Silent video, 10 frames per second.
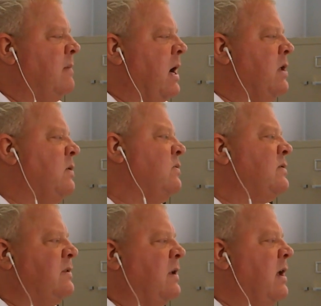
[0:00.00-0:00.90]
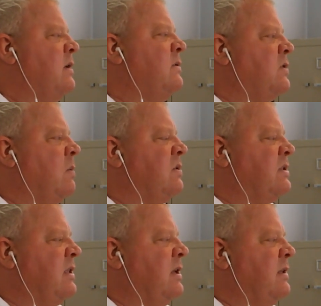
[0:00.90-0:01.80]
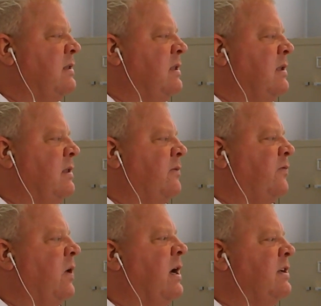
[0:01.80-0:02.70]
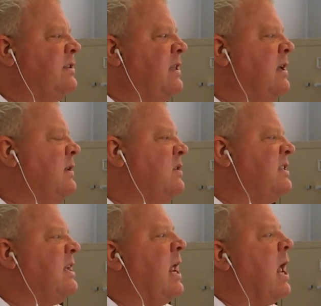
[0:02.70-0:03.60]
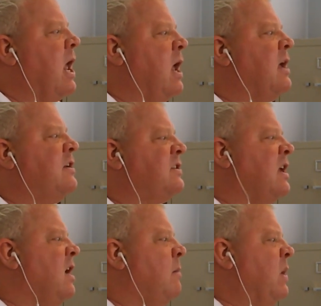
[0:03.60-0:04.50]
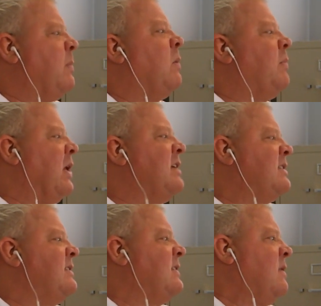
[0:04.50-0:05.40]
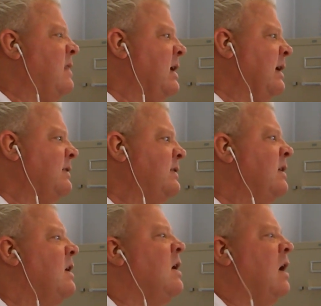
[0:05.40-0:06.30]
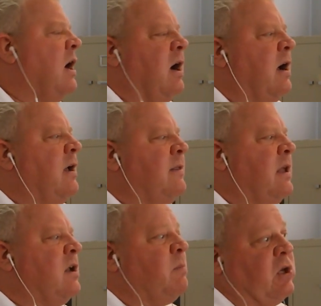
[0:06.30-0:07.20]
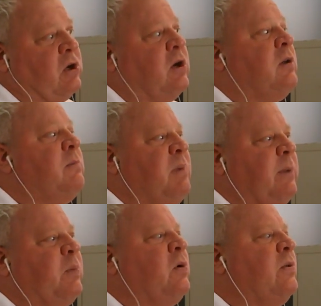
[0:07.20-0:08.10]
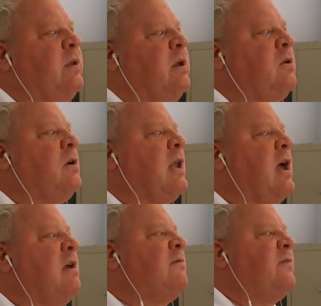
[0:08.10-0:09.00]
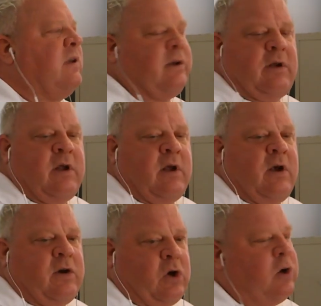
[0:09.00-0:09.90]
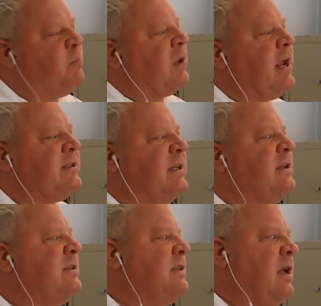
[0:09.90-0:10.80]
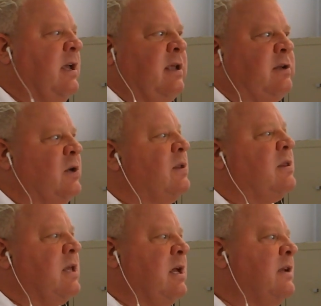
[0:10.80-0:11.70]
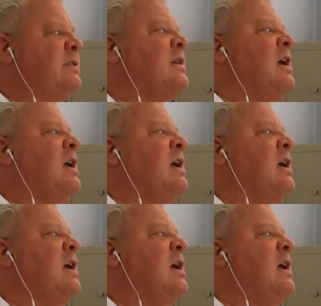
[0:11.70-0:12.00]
I use almost the phrase that's in AA is people, places, and things. There could be good people in your life and good places and good things.